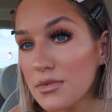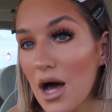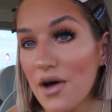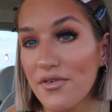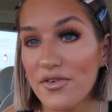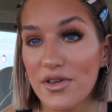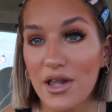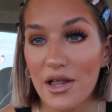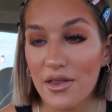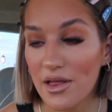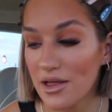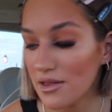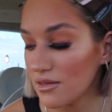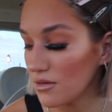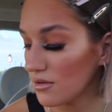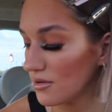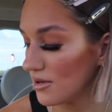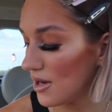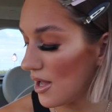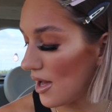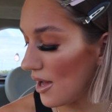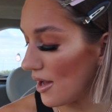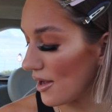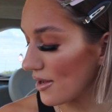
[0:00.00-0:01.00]
I feel like they
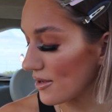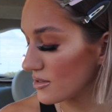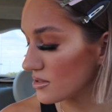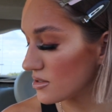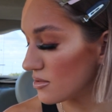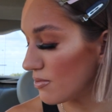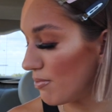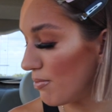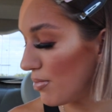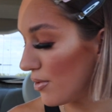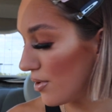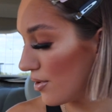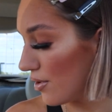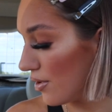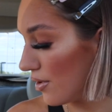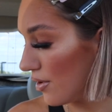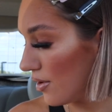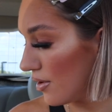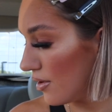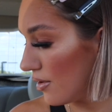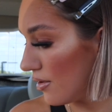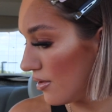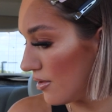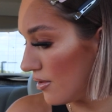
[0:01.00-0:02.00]
look nice,
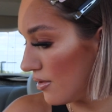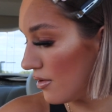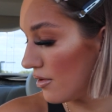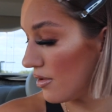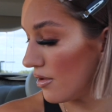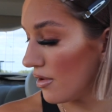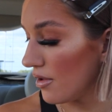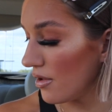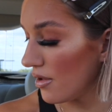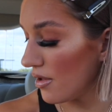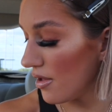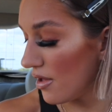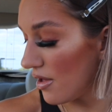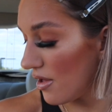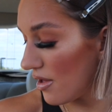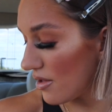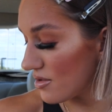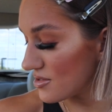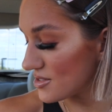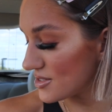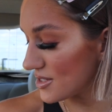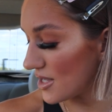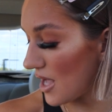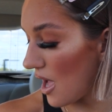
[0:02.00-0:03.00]
but
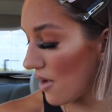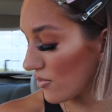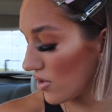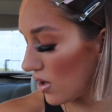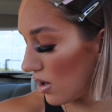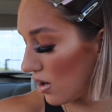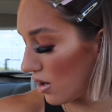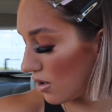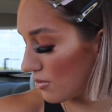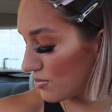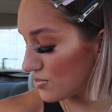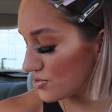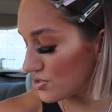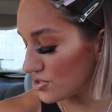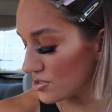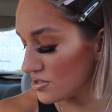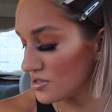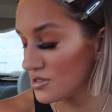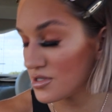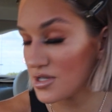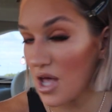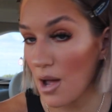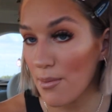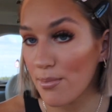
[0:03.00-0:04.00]
see, I've got
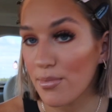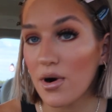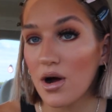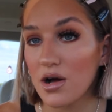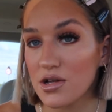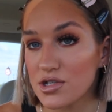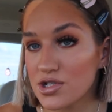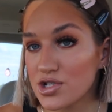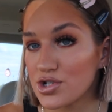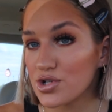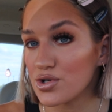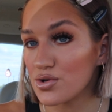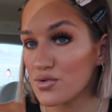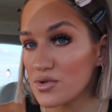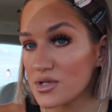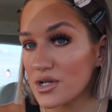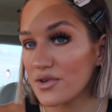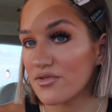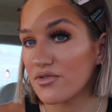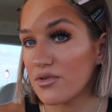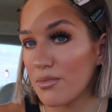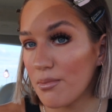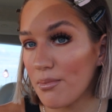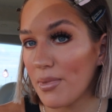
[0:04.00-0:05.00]
options. I brought two
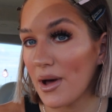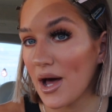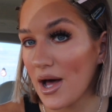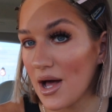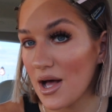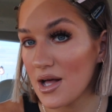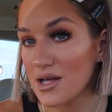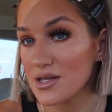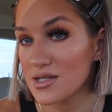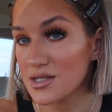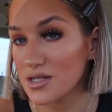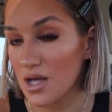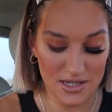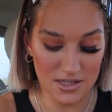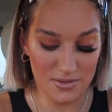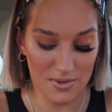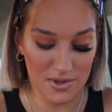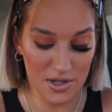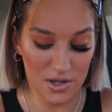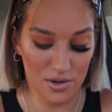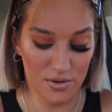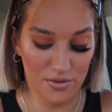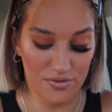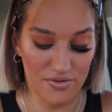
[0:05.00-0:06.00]
different pairs. These are
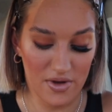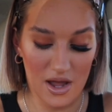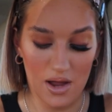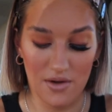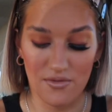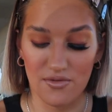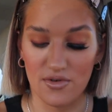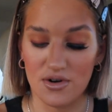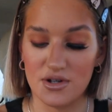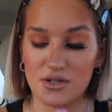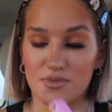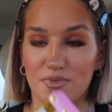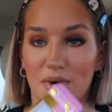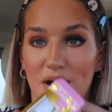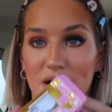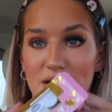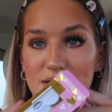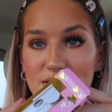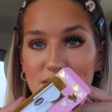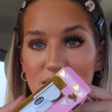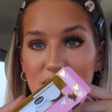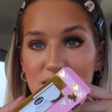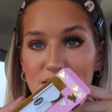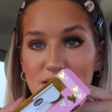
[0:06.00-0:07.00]
my new favorites by
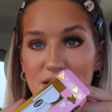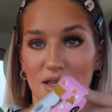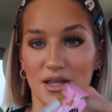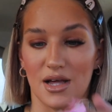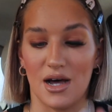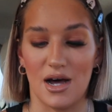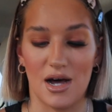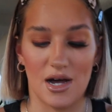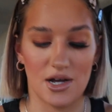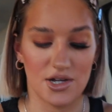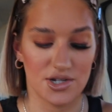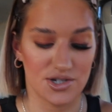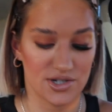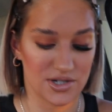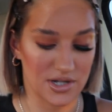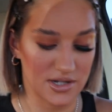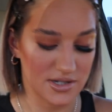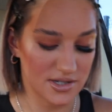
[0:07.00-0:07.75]
Sassy Lash.